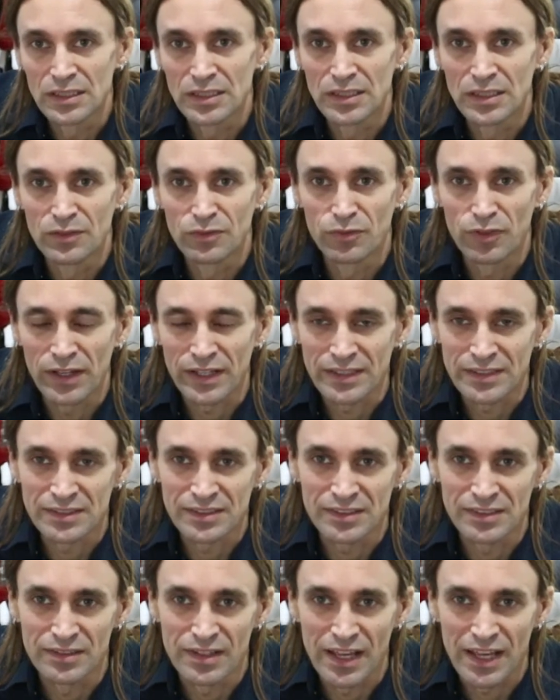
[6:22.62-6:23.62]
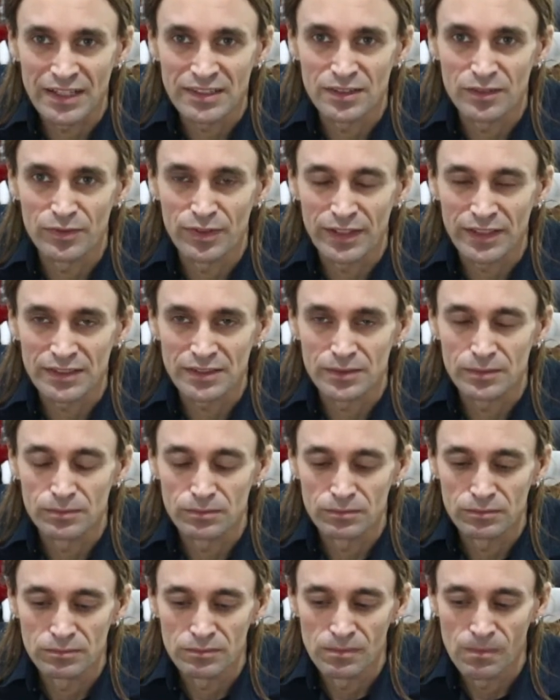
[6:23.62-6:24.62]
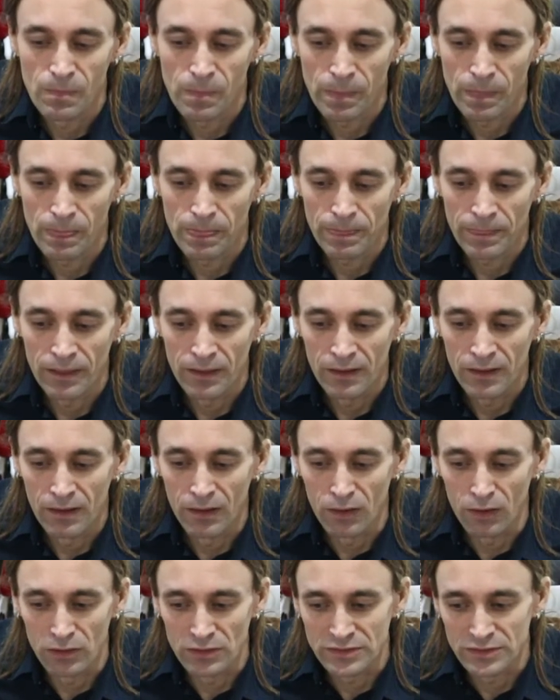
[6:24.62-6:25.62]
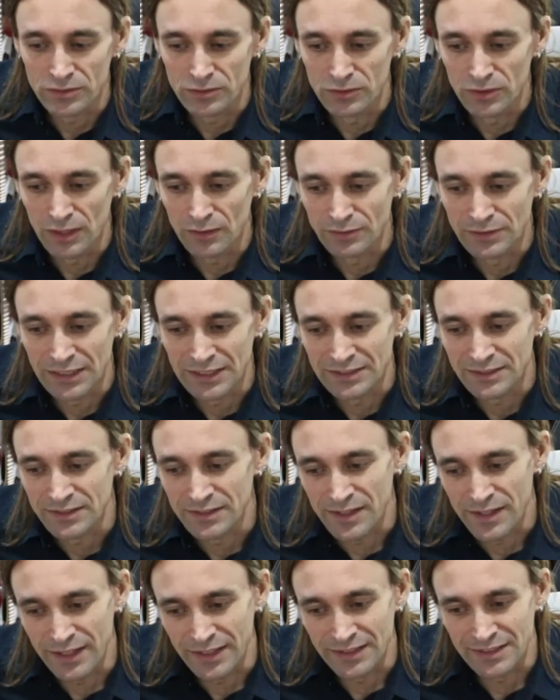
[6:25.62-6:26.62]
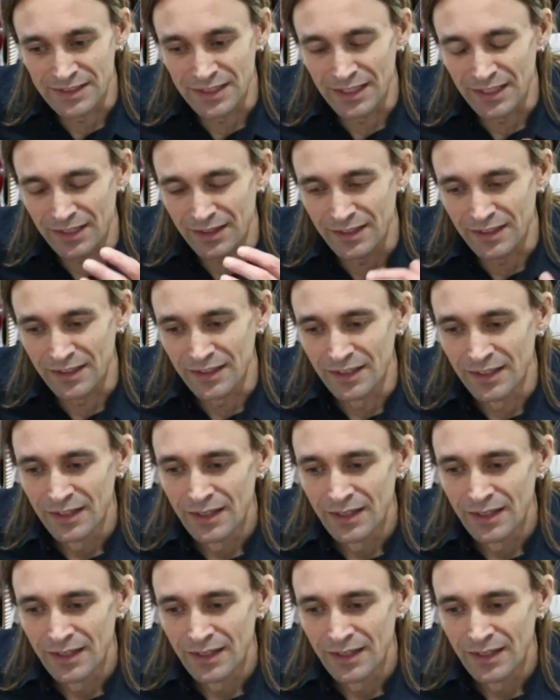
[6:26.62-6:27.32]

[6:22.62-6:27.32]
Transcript: effects in the AxeFx, and also you have nice things like the